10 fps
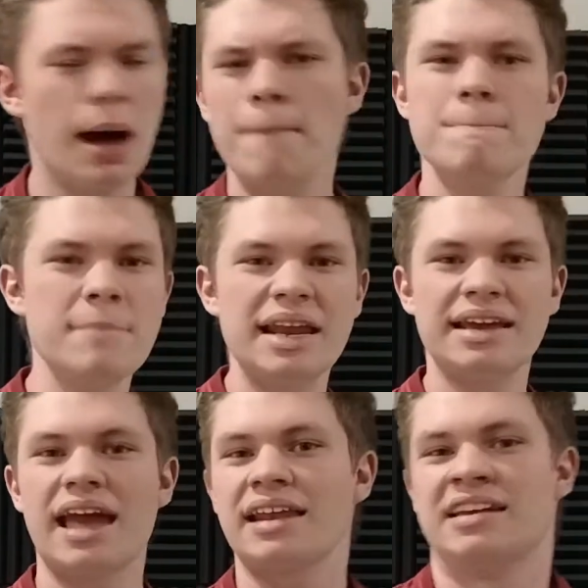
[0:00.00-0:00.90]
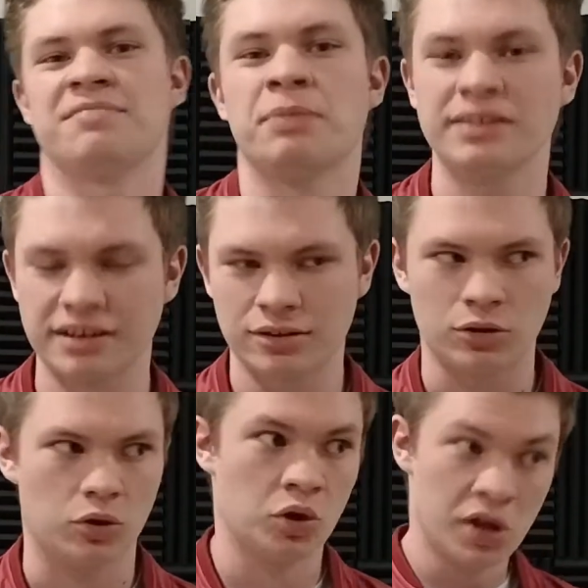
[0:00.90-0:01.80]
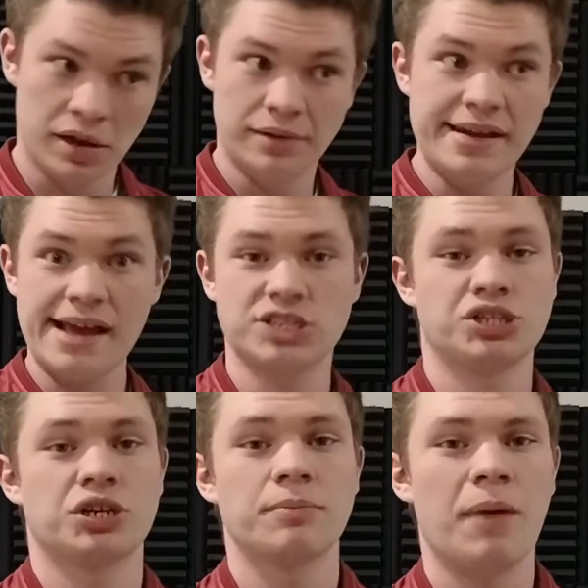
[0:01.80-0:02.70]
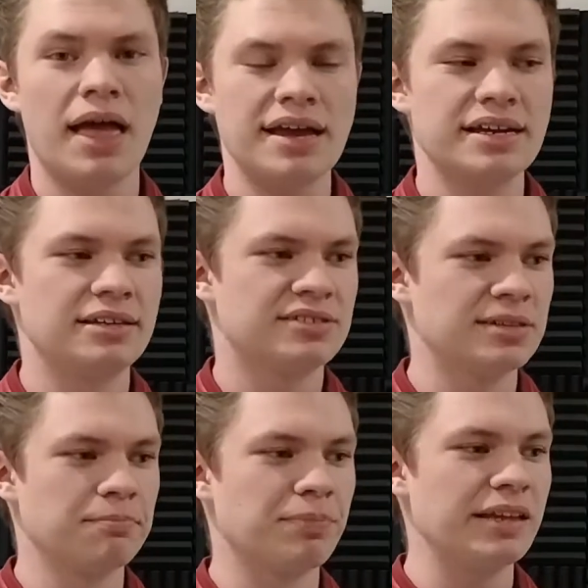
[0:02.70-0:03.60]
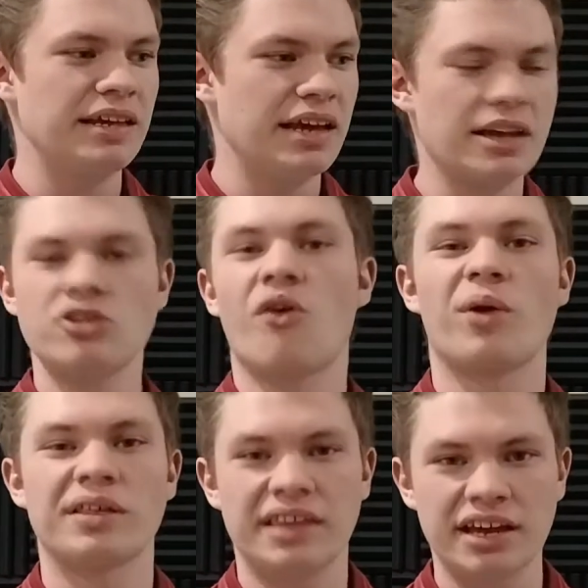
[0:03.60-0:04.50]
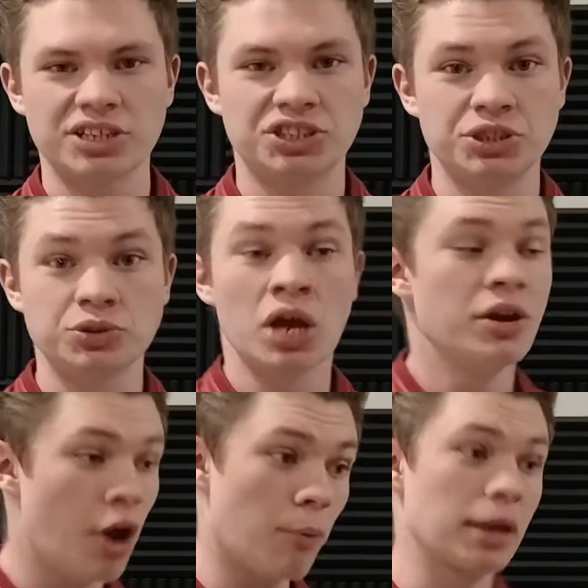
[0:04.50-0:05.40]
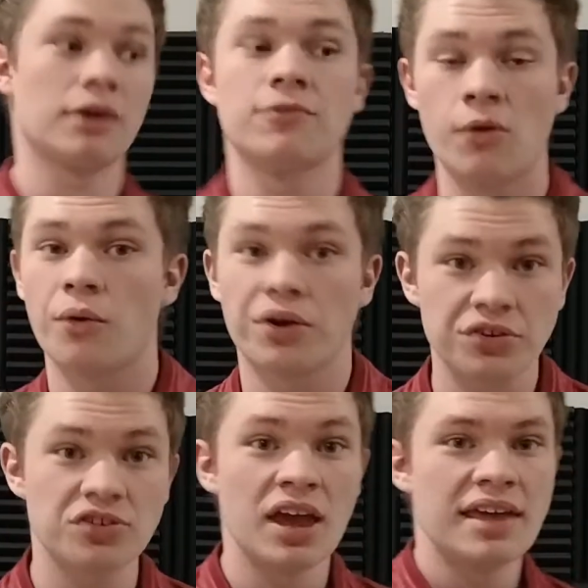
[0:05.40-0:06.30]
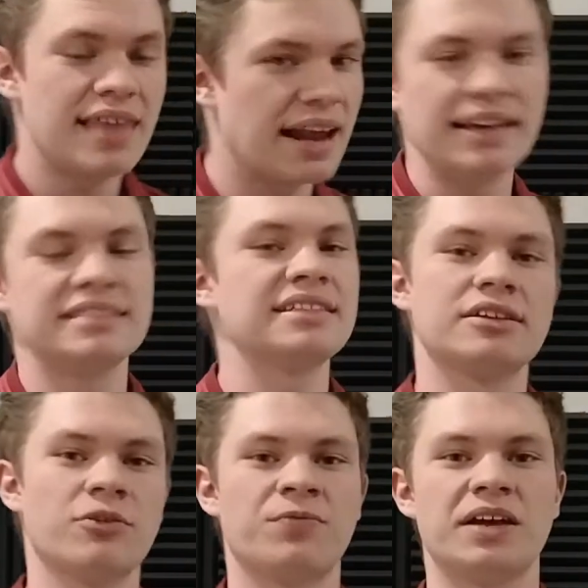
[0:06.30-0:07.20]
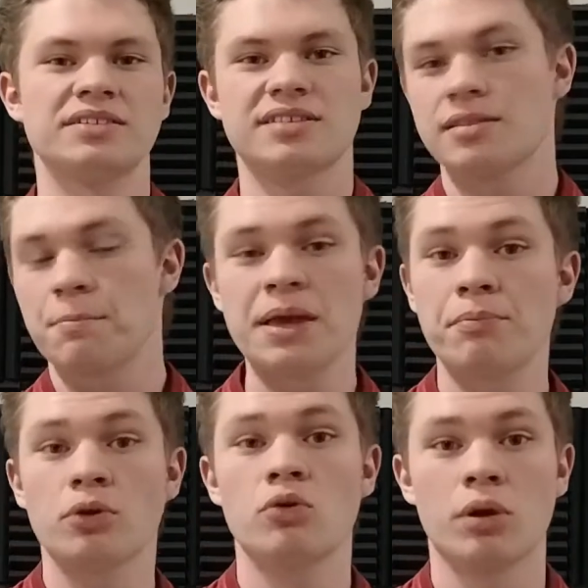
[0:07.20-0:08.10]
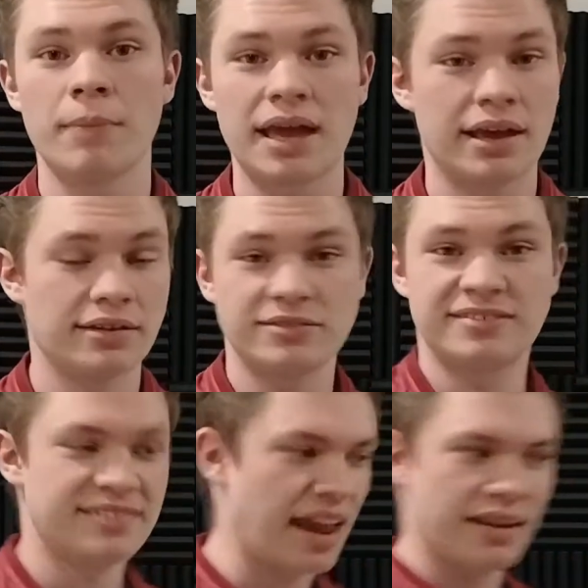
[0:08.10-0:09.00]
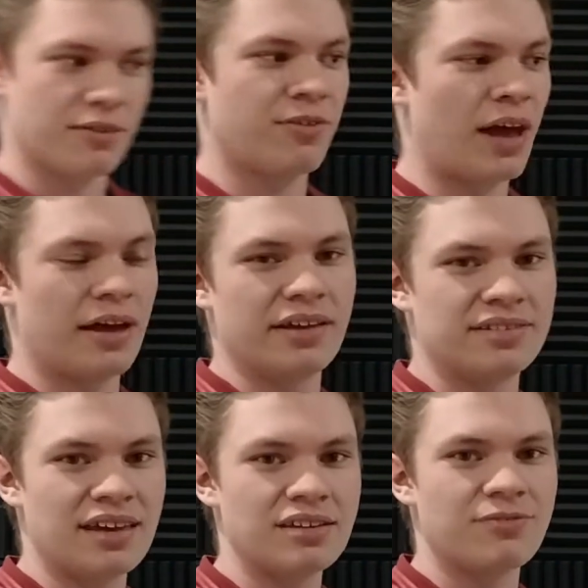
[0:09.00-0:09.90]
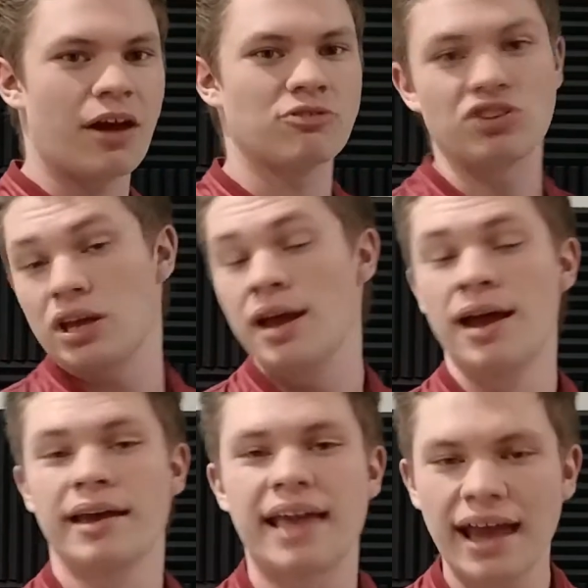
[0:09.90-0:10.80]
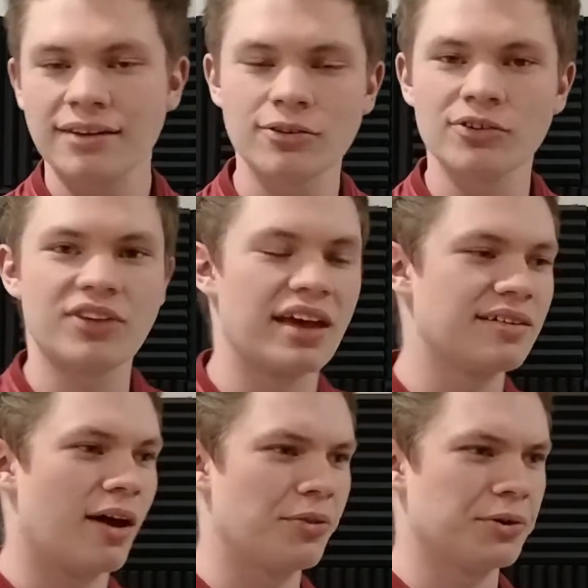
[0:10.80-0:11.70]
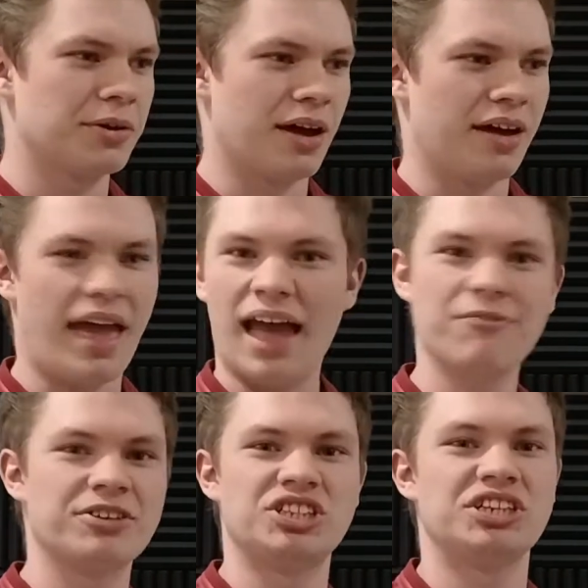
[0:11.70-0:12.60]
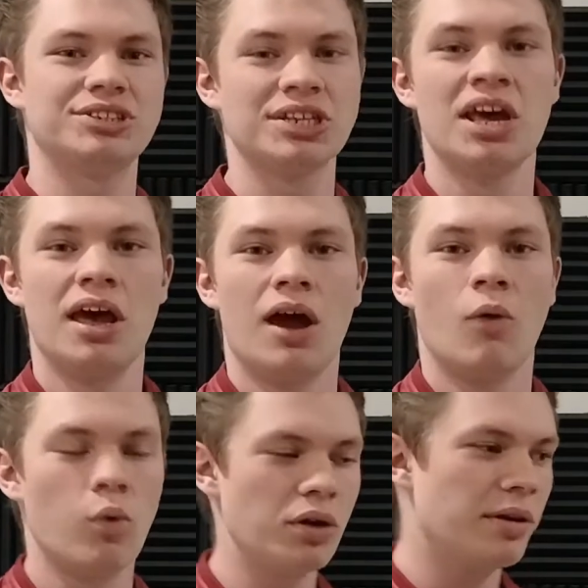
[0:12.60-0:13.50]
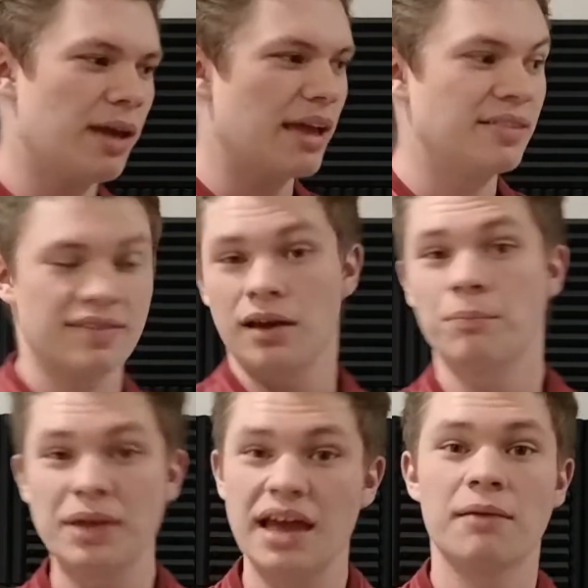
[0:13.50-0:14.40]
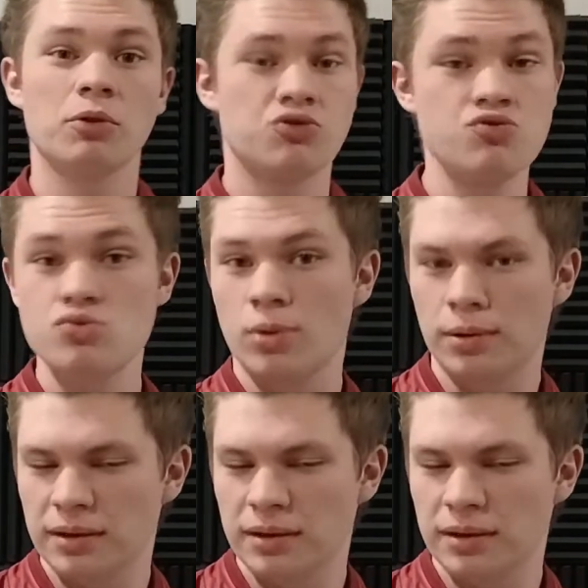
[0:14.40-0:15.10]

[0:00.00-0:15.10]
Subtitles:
mitigate his political nature by simply ignoring the issues, knowing, of course, that his sycophants and the people who are making Saint Fauci candles and other effigies would be able to